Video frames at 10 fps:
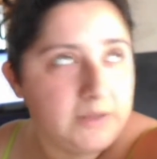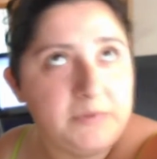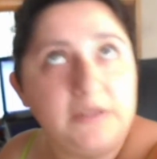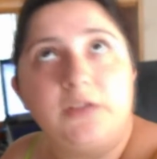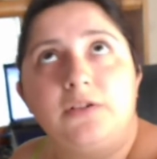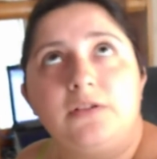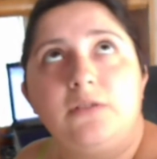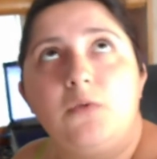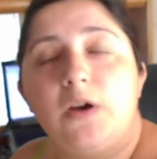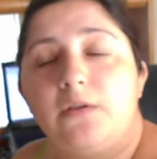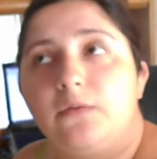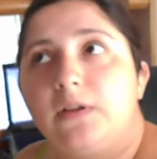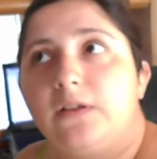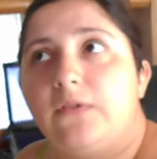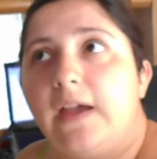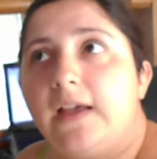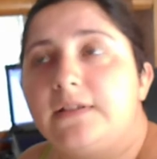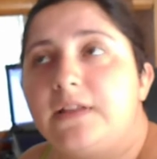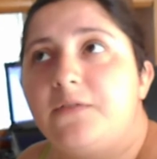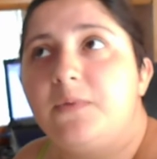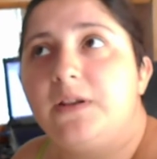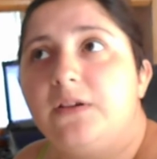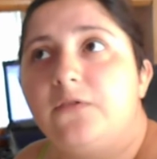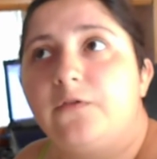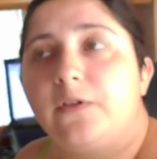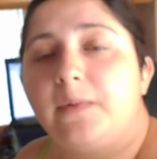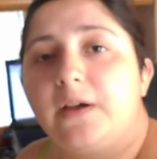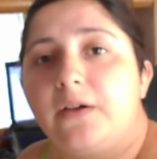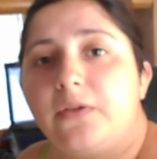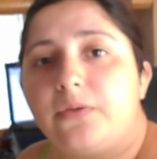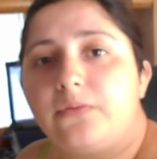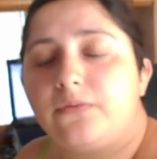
mean, they're working really fast. They've been here for about,